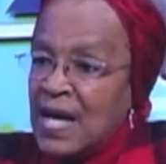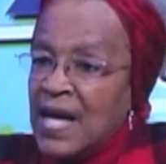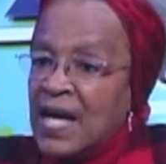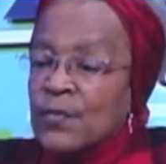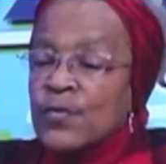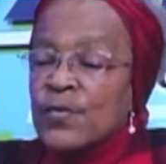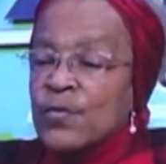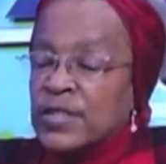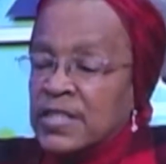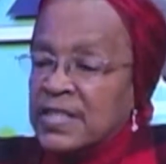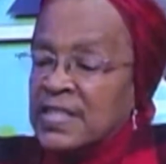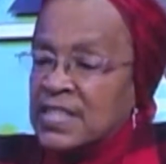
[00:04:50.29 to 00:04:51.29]
and we want
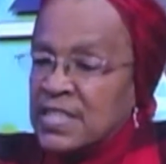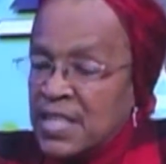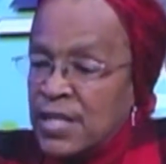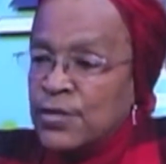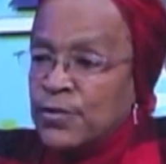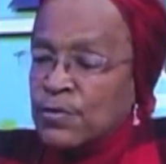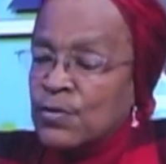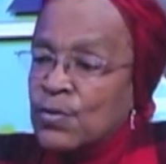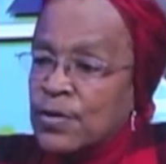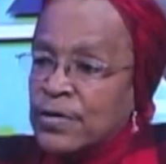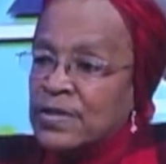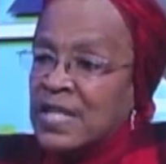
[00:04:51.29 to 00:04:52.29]
to continue the
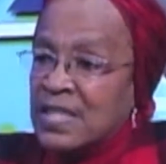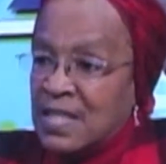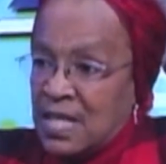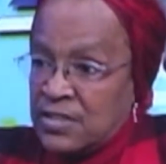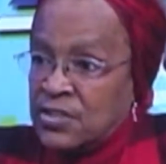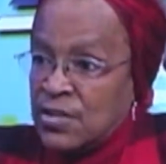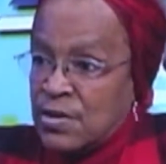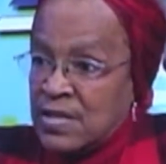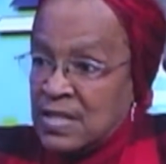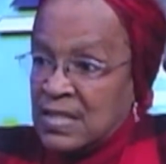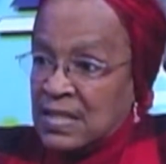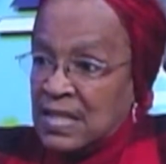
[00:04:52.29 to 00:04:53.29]
work that they
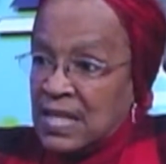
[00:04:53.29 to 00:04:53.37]
started.